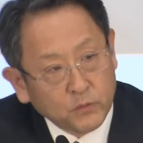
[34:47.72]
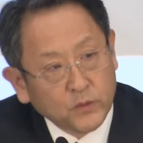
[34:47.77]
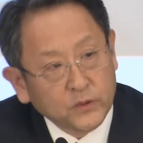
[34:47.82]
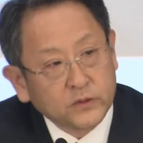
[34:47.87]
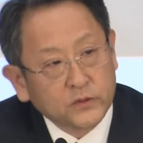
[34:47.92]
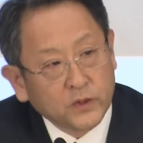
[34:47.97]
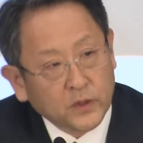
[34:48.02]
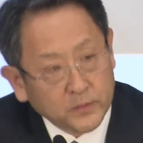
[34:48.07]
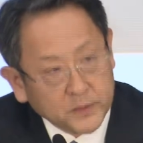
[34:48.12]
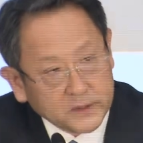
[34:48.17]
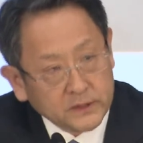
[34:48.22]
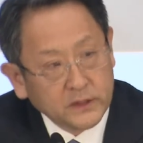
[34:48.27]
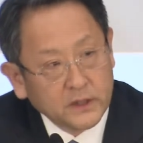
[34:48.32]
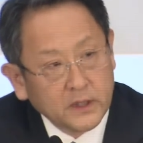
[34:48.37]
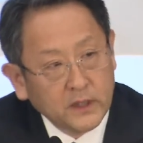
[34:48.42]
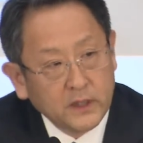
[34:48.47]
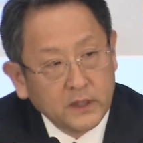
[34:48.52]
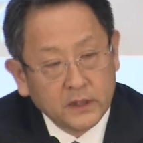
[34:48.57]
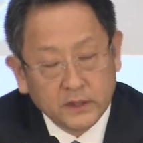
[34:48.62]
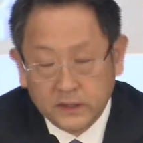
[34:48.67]

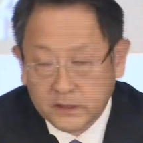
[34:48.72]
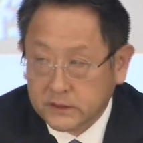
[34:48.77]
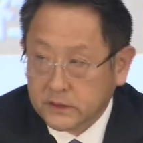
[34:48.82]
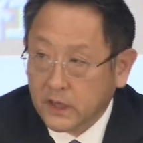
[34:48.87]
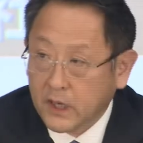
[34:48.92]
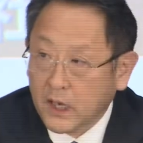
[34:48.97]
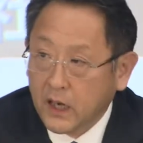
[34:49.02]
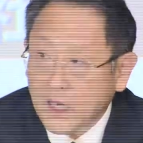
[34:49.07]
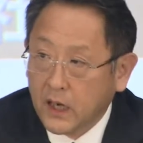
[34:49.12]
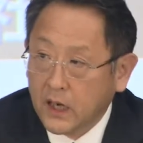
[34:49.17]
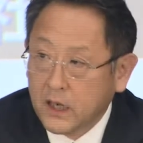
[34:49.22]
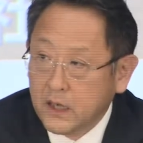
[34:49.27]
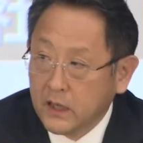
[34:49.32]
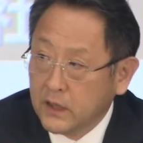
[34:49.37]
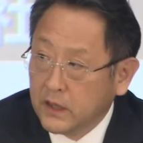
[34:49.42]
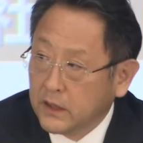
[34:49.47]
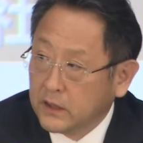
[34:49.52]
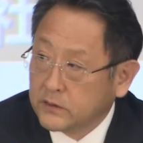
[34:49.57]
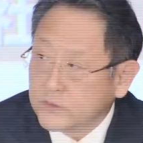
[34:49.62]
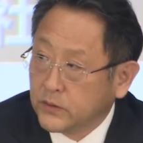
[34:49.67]
productivity or making uh,
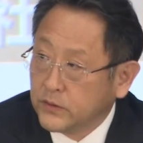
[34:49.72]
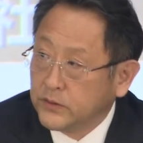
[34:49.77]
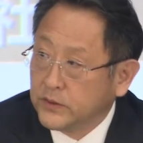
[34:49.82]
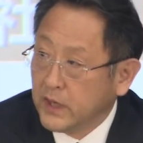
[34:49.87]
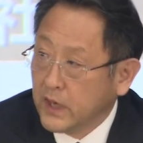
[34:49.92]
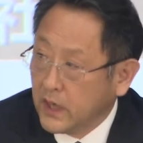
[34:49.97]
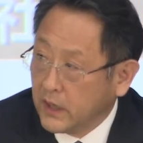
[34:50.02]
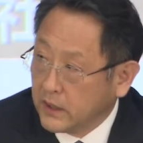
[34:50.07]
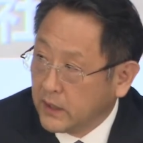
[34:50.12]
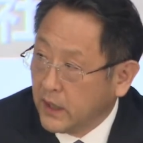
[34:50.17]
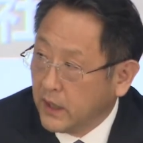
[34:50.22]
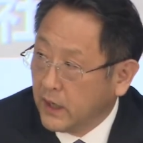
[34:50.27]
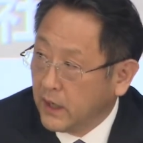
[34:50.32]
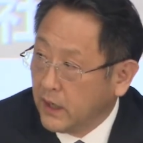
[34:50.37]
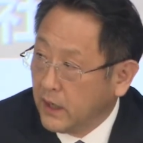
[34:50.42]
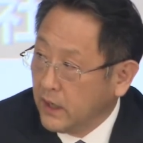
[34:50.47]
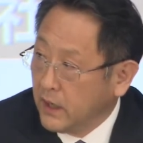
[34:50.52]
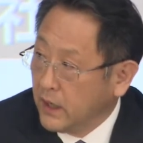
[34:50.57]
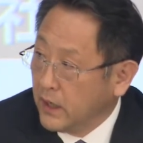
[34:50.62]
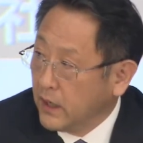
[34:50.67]
use of our
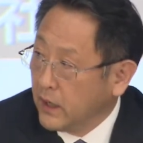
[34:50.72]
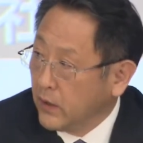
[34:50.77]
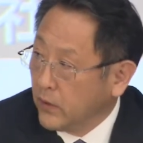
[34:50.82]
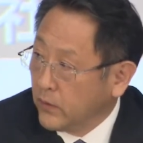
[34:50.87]
plants rather